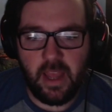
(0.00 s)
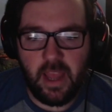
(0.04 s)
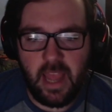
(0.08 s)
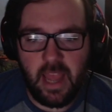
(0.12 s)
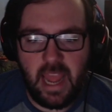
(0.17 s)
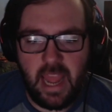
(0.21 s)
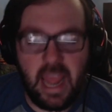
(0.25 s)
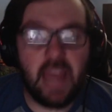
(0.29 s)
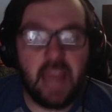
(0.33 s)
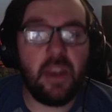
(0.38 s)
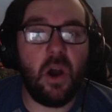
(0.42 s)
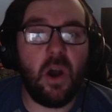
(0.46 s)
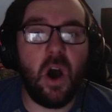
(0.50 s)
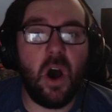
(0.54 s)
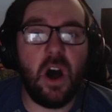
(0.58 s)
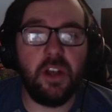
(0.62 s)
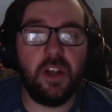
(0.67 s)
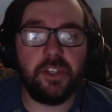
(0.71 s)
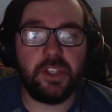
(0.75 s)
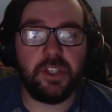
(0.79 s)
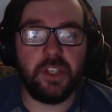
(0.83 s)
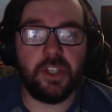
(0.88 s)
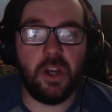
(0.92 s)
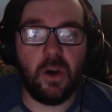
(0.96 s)
And
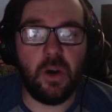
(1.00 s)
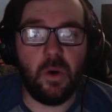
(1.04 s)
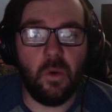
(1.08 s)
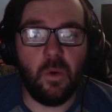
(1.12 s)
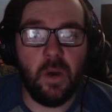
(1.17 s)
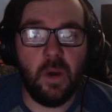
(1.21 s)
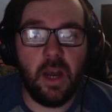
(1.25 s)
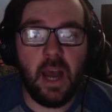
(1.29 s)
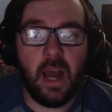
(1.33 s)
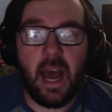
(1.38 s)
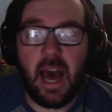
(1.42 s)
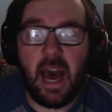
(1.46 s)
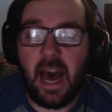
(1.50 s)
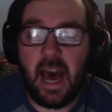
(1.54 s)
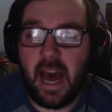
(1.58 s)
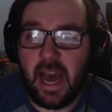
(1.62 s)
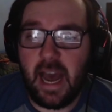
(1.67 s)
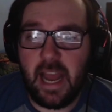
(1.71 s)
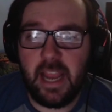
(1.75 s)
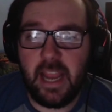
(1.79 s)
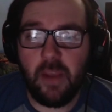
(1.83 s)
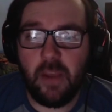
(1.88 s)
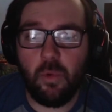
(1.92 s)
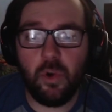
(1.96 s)
also,
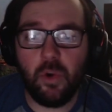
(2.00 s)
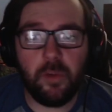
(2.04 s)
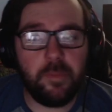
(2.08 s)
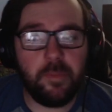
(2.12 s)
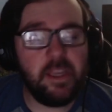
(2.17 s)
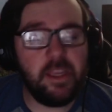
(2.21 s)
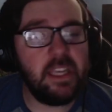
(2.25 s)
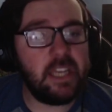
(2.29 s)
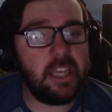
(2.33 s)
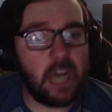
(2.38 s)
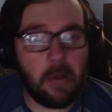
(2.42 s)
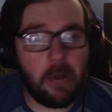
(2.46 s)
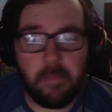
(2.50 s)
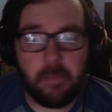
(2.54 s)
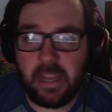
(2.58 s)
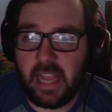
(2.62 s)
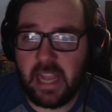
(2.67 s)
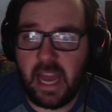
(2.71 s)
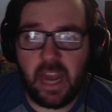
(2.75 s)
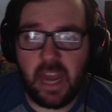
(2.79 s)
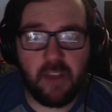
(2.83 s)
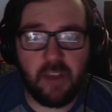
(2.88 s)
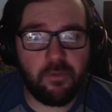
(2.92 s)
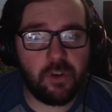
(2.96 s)
I will be coming
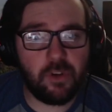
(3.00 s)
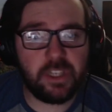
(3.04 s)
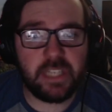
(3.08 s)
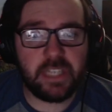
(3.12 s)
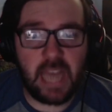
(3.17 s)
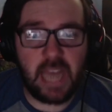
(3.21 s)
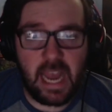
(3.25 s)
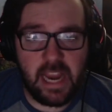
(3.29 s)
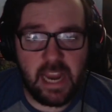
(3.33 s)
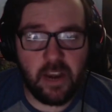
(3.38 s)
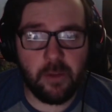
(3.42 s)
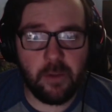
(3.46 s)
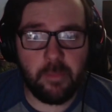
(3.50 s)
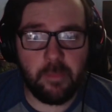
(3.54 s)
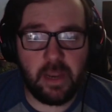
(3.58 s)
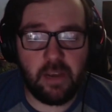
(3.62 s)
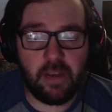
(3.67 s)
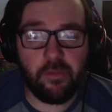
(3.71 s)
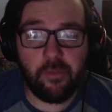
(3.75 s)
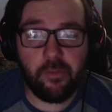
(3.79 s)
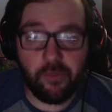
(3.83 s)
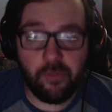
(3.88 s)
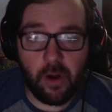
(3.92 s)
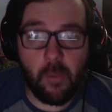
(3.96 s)
out of
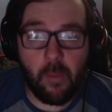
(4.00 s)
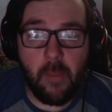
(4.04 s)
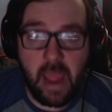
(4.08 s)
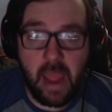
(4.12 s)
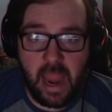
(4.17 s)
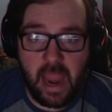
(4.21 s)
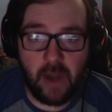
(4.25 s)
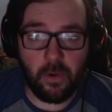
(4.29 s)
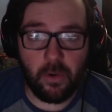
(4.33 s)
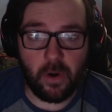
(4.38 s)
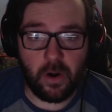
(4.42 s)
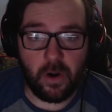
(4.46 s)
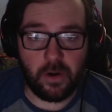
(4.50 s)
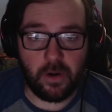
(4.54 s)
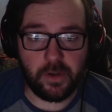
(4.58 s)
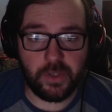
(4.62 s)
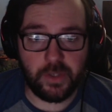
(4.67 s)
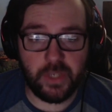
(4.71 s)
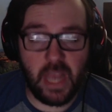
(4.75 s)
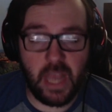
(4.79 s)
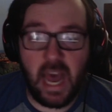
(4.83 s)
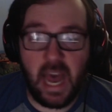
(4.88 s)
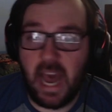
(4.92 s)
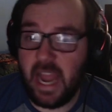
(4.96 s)
retirement from
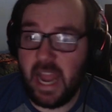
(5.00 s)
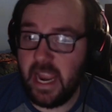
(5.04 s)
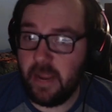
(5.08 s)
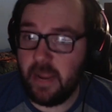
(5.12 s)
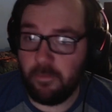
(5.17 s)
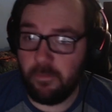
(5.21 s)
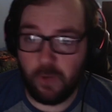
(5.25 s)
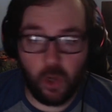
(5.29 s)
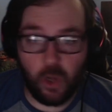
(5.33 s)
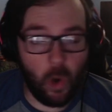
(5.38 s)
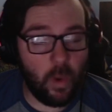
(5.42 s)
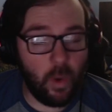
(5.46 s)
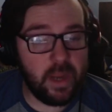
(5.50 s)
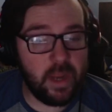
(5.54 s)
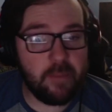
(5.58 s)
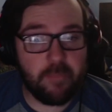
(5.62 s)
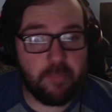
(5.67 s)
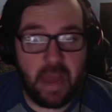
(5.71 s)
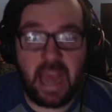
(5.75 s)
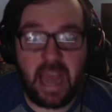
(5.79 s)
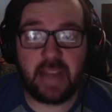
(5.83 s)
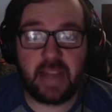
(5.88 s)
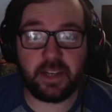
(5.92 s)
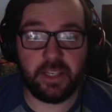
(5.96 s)
errors. I am going
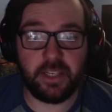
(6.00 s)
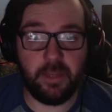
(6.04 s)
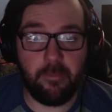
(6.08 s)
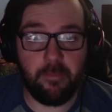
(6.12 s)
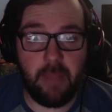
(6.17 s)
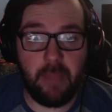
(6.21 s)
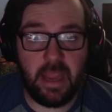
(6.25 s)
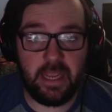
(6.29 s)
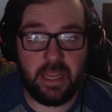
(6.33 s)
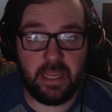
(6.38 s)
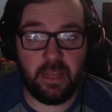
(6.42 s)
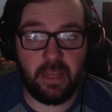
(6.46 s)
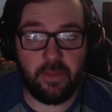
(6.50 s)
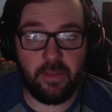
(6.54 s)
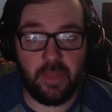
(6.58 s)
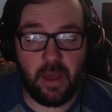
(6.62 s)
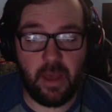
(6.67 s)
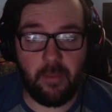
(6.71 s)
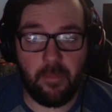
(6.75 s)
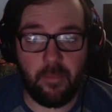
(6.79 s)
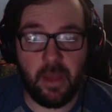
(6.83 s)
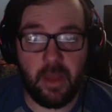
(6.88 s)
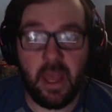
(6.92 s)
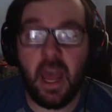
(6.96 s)
back to making
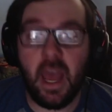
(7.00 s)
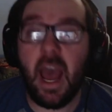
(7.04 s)
them.